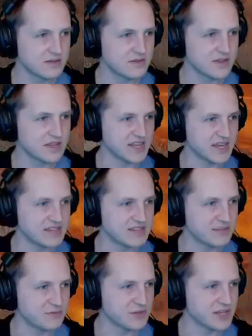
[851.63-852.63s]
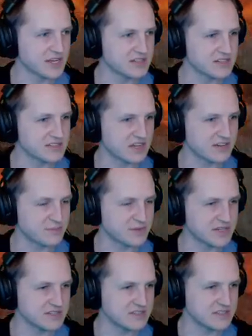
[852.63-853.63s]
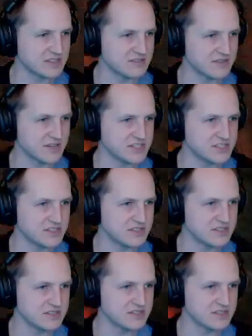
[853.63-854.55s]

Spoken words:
And yeah, it definitely kicked us off because of the invasion.